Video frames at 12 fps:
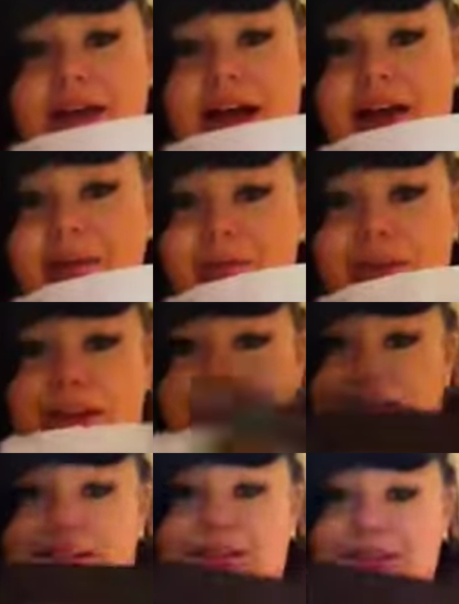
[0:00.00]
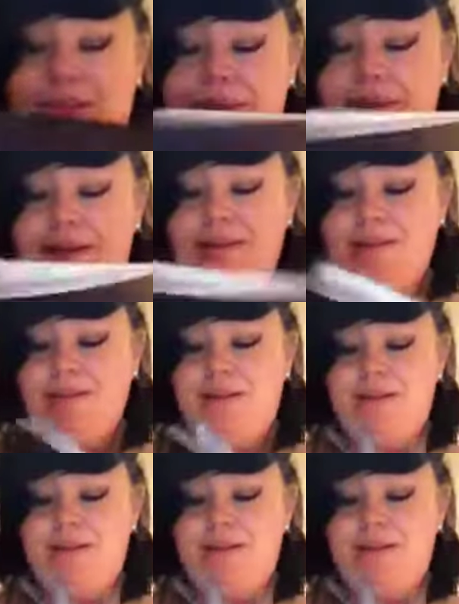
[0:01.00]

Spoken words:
I am really into vampires.